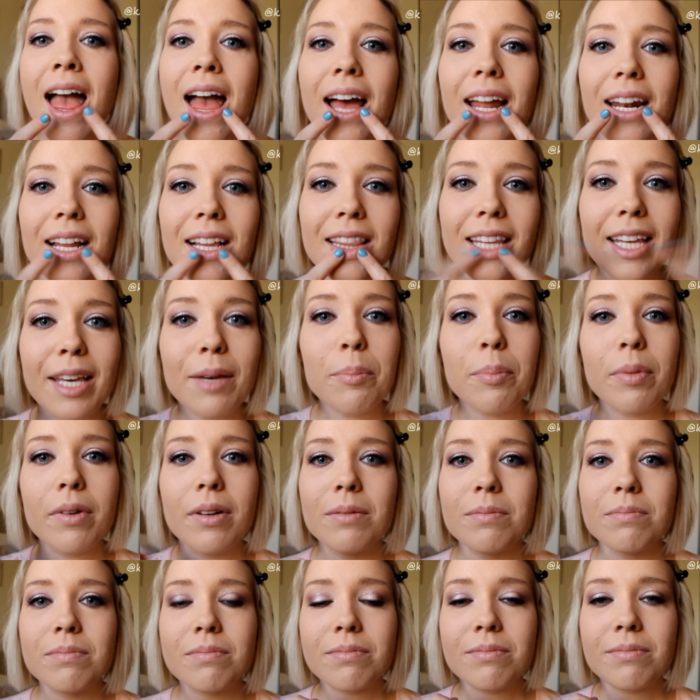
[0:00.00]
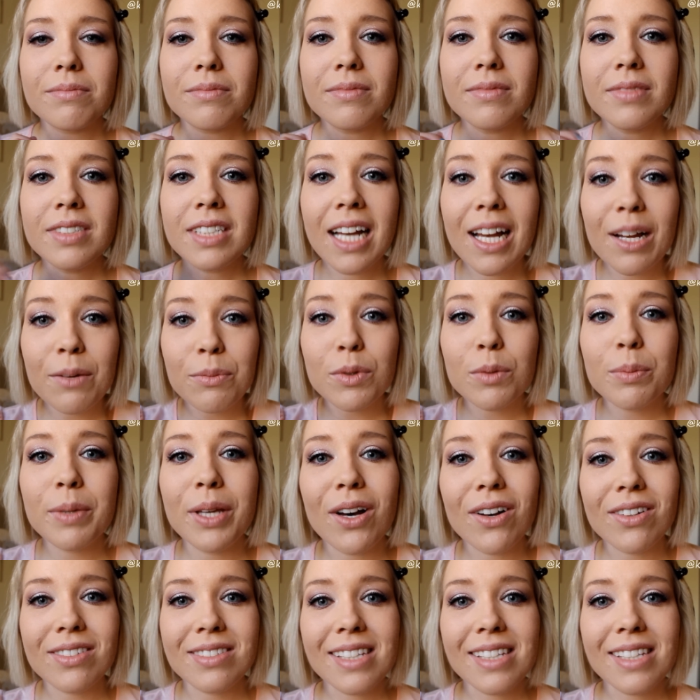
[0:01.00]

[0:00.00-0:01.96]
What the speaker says: and a lip, and we'll be all